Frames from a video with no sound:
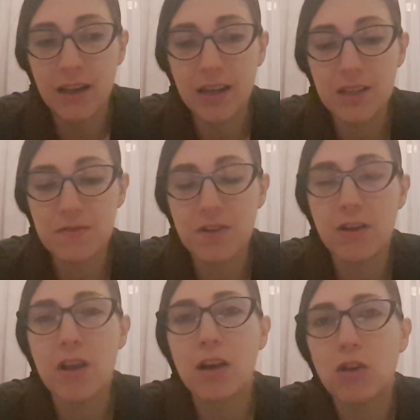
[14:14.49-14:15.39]
It's
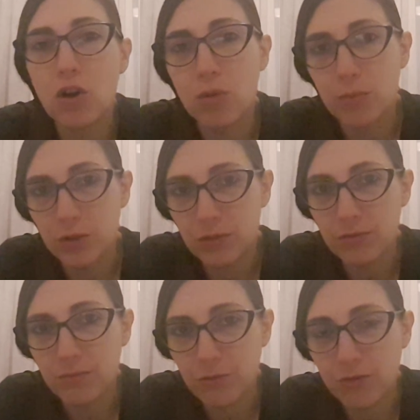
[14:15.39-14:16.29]
very uncommon
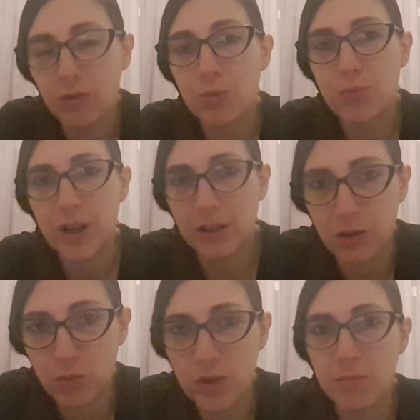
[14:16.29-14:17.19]
for
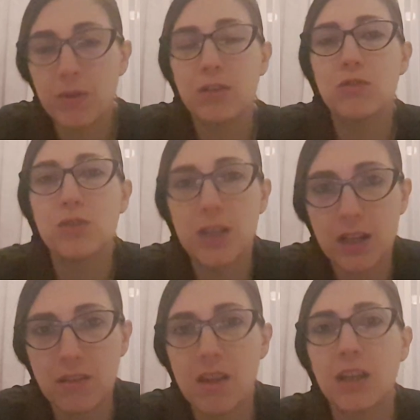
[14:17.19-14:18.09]
pregnant women to
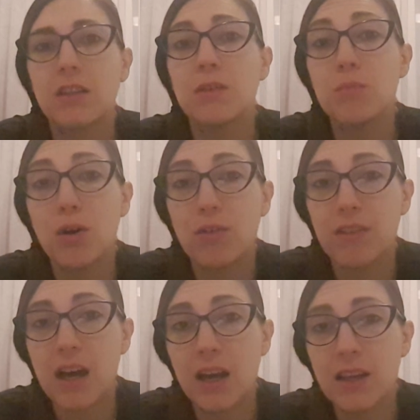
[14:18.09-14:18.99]
get that in both
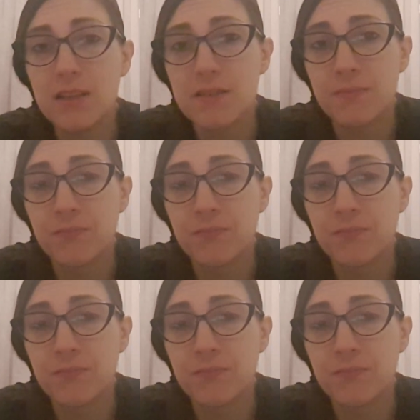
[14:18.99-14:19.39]
eyes.